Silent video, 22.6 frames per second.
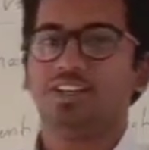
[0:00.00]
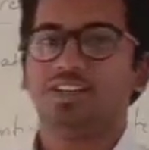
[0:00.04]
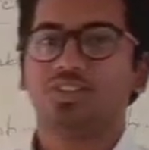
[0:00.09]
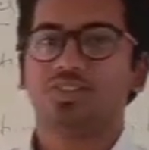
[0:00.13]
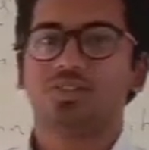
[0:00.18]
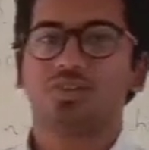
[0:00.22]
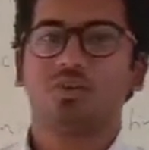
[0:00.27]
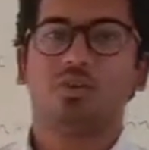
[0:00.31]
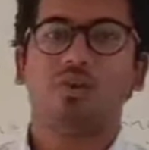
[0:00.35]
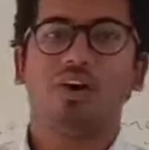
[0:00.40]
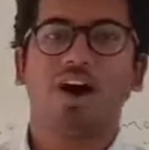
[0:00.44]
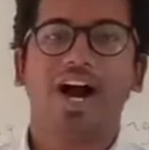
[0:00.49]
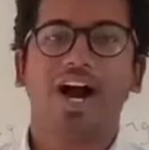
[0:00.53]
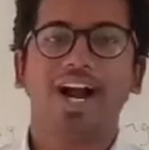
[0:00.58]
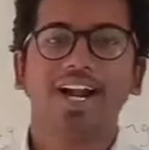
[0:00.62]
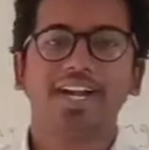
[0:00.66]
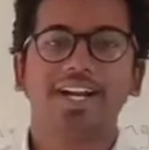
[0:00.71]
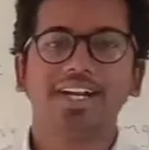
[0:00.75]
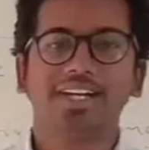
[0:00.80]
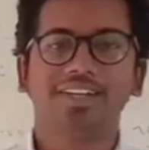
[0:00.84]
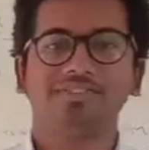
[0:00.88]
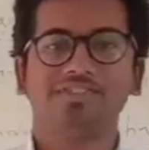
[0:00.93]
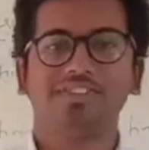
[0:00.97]
So
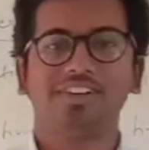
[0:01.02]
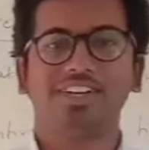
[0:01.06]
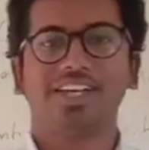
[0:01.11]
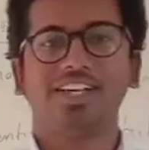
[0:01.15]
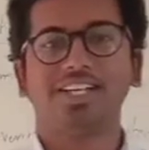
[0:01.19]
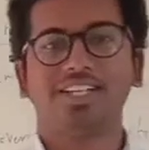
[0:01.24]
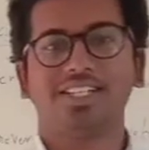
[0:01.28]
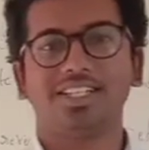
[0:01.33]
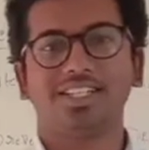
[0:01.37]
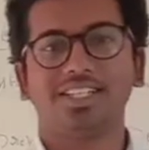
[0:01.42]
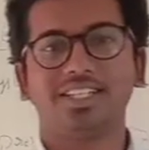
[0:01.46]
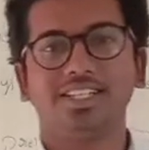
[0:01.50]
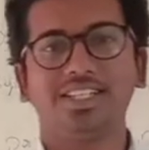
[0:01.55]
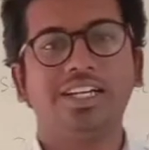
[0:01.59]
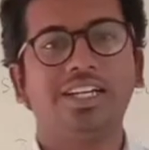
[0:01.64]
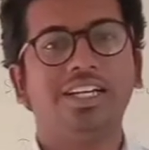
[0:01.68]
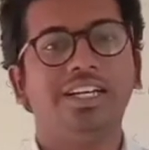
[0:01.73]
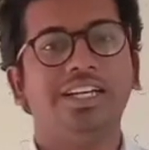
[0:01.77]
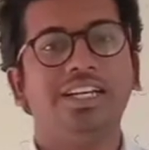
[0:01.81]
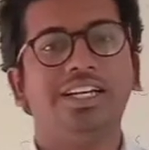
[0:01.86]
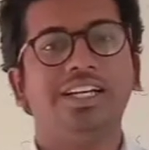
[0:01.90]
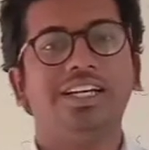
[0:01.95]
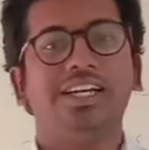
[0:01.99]

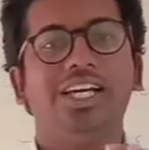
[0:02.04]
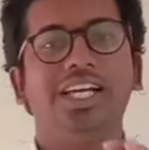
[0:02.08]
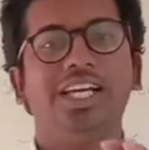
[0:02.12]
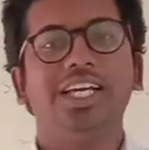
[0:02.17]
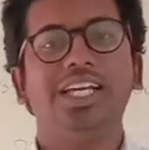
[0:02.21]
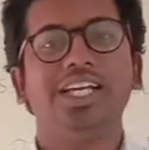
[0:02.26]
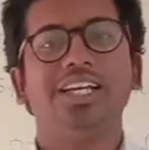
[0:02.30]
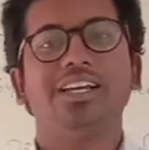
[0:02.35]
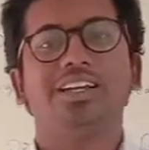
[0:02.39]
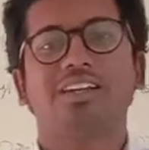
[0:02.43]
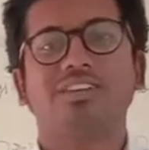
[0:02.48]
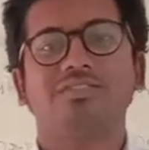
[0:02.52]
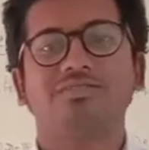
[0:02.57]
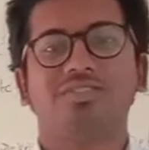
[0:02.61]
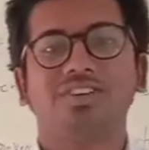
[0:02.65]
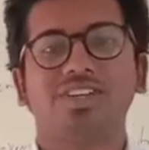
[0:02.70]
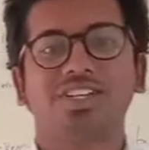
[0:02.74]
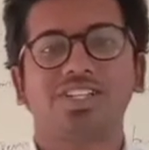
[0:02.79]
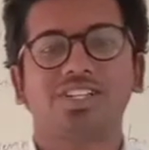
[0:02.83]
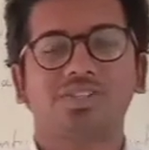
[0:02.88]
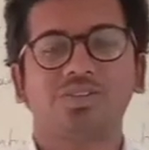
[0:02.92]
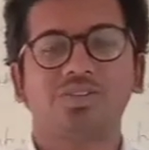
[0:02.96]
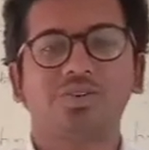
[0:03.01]
identification here
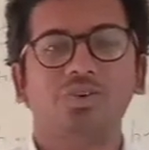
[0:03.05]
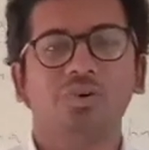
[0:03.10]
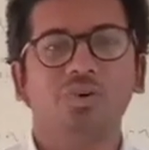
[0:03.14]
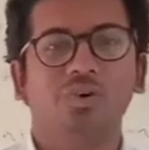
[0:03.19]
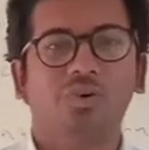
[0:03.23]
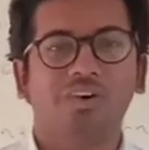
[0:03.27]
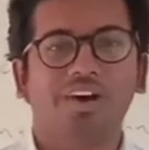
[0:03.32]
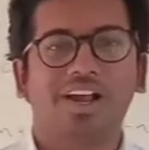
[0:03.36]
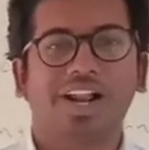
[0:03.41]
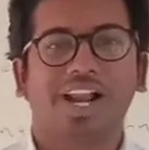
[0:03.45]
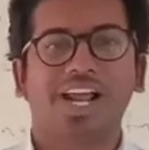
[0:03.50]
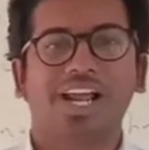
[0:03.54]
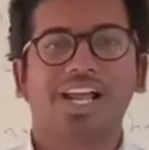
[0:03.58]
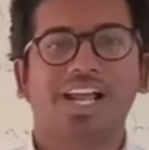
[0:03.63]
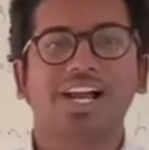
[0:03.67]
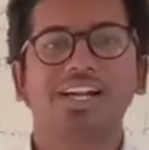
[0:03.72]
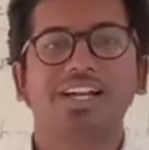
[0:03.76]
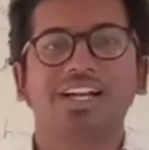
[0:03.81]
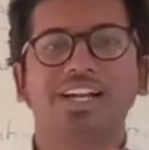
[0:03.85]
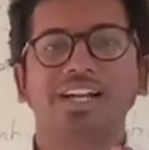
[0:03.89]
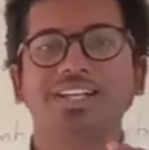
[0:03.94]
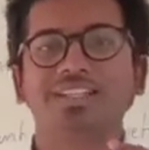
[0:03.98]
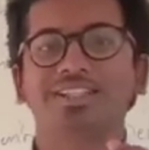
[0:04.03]
refers to
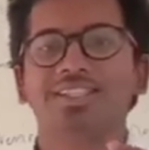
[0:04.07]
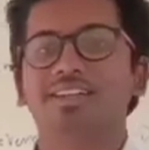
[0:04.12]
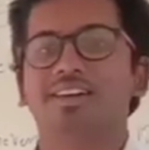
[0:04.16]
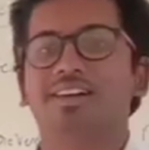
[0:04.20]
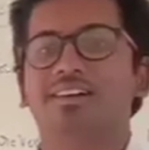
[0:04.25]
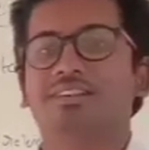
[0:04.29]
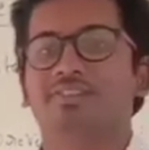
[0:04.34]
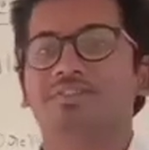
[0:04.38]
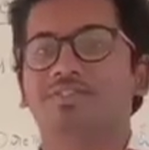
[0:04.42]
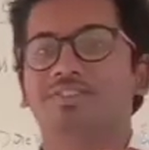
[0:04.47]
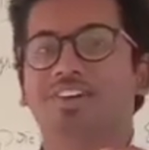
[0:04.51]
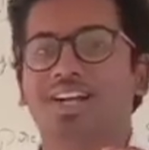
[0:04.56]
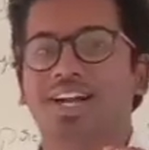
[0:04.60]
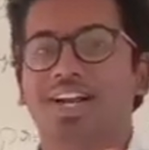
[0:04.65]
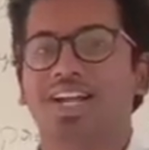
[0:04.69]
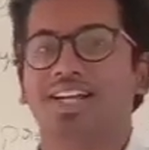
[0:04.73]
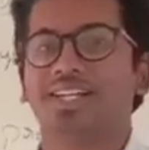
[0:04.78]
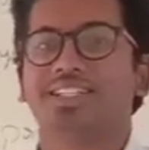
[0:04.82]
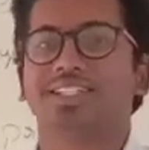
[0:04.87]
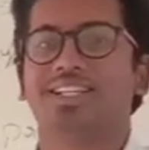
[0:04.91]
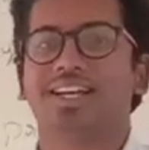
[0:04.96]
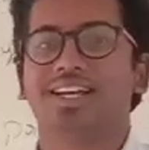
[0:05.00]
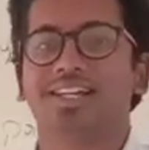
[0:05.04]
recognizing of
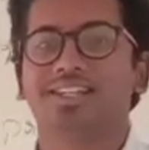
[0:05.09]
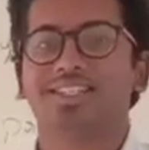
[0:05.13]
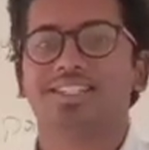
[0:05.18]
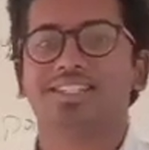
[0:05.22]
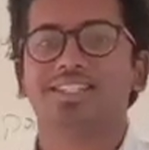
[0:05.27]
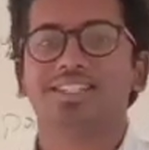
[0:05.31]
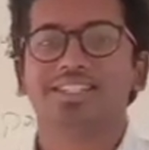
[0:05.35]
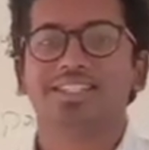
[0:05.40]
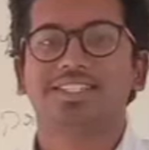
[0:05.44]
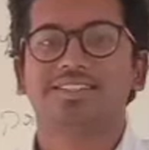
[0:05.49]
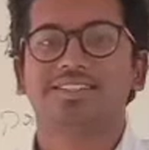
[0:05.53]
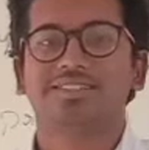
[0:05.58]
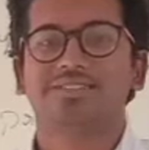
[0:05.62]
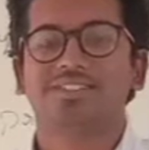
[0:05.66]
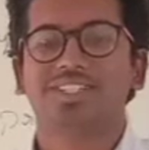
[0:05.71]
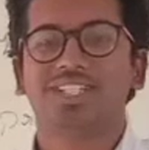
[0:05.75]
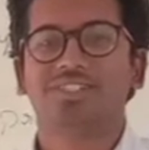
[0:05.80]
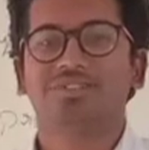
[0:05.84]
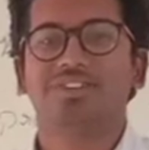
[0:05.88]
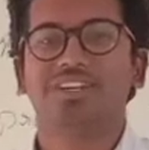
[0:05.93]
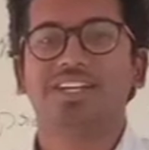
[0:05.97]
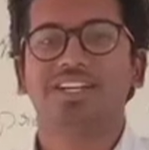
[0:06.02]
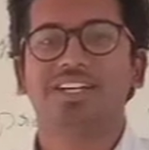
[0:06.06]
transactions
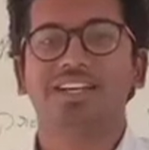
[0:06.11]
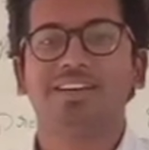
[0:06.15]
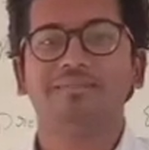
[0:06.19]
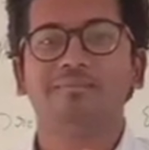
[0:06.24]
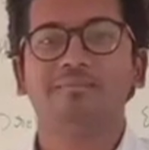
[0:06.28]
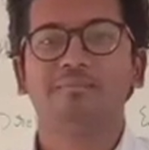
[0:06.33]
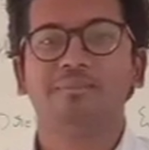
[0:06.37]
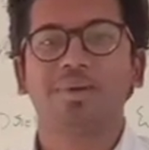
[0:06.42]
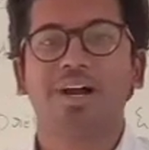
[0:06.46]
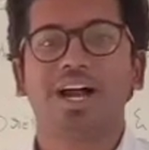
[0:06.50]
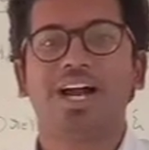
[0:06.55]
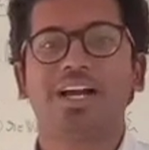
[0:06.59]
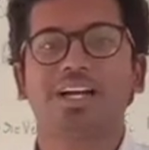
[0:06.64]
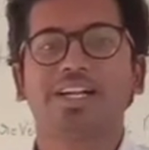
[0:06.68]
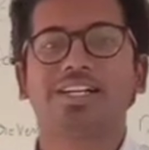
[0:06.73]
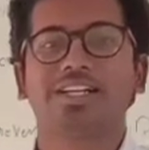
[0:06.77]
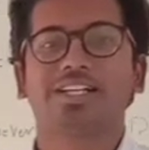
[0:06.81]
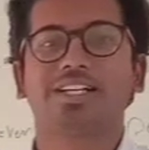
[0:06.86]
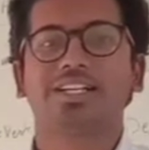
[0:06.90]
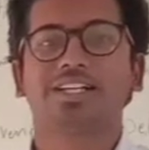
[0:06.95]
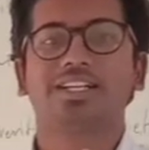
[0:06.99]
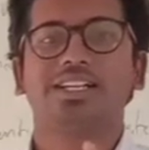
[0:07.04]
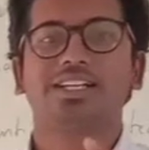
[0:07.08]
which will
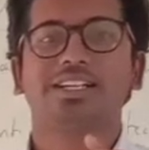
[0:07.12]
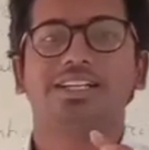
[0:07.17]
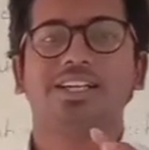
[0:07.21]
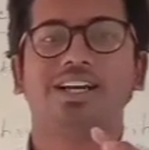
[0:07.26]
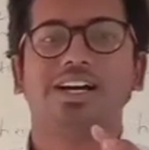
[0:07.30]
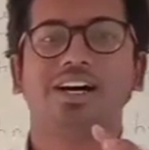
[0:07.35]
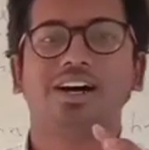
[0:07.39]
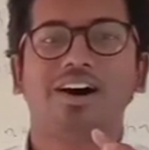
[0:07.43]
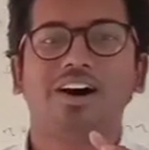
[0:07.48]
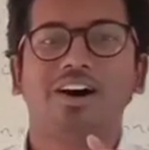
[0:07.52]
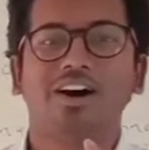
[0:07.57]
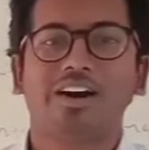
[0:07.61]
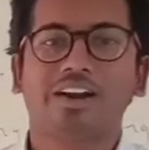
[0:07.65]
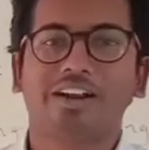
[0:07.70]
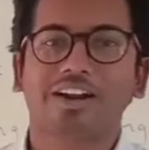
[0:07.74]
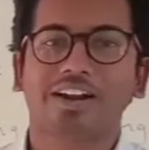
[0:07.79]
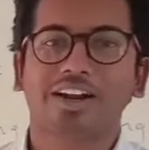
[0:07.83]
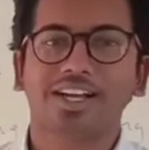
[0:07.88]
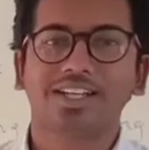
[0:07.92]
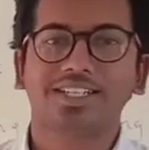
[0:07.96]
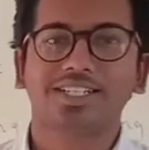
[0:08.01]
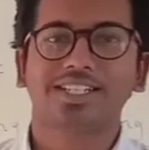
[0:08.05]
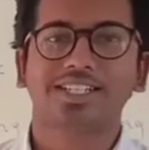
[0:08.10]
impact the
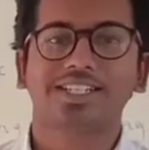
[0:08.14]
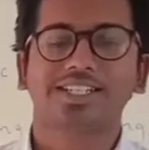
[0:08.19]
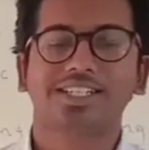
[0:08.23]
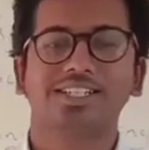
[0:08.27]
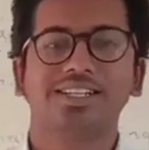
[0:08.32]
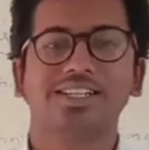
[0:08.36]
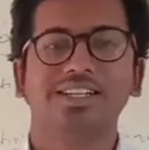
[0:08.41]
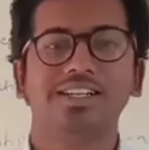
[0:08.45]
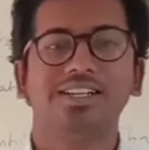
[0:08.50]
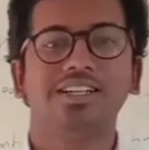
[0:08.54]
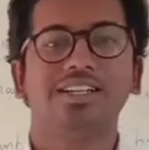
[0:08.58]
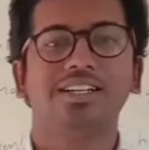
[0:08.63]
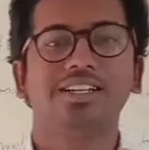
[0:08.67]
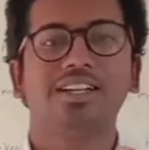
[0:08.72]
organizational